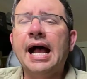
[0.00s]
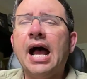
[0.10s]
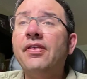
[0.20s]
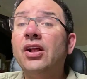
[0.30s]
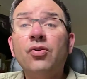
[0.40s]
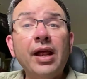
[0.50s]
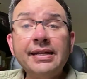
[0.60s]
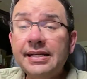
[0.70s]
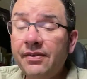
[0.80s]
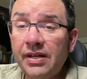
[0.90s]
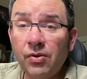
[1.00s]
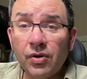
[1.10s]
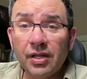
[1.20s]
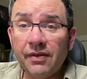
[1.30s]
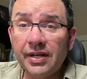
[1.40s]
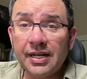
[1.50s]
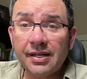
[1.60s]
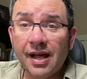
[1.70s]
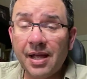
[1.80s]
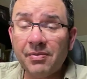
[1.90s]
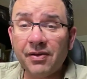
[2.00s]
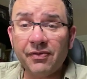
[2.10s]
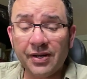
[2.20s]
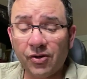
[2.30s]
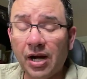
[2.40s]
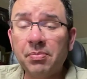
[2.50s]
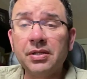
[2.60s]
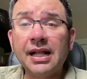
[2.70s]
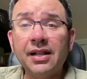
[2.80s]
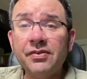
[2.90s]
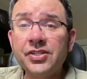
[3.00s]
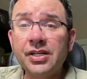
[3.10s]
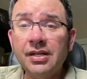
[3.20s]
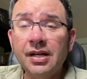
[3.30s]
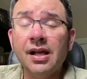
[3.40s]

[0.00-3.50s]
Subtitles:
I think great TV. We're living in a time of incredible television.